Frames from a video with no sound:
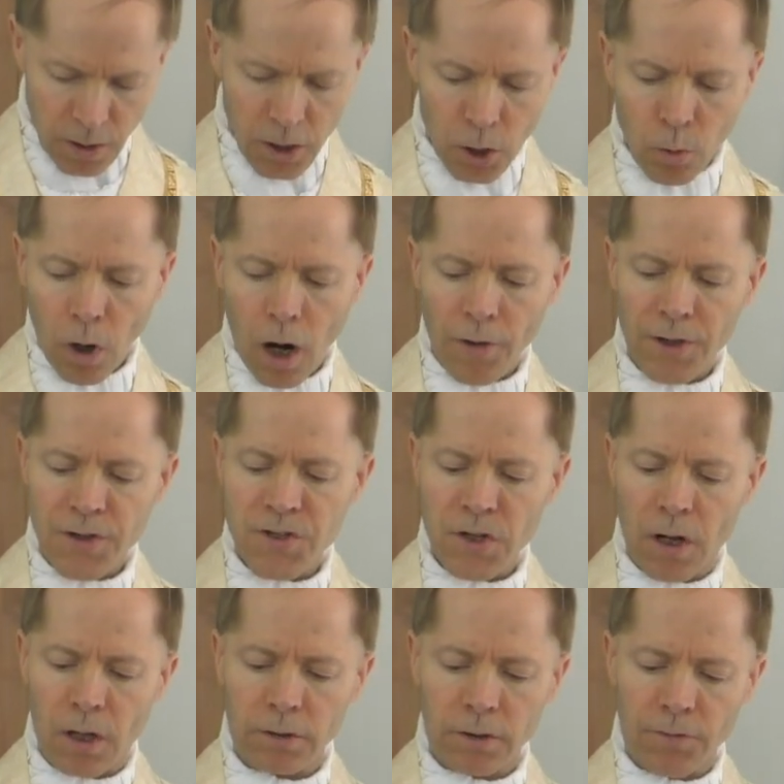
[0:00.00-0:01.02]
"You are the
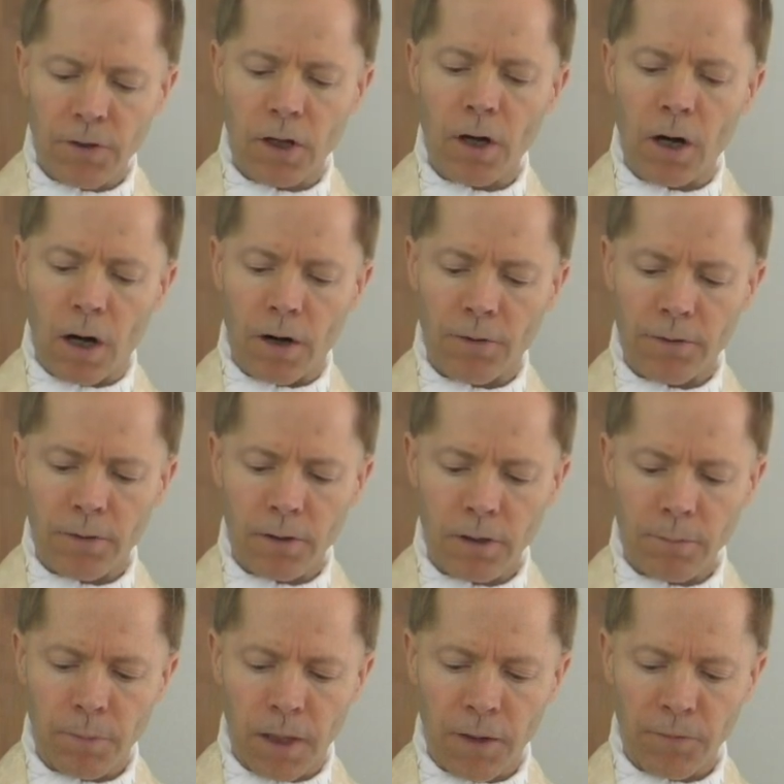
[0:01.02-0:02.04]
salt of the earth,
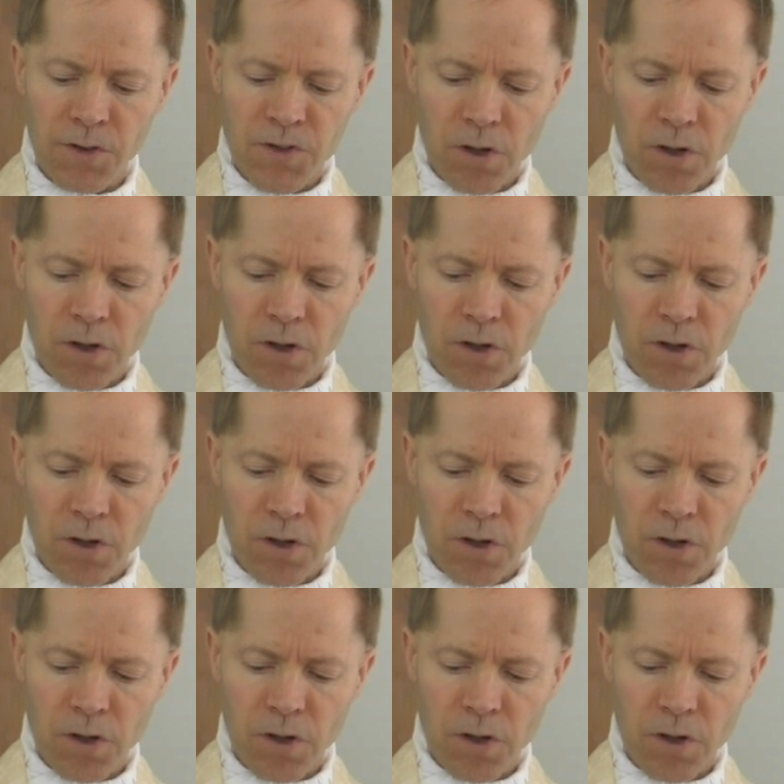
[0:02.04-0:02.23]
but if the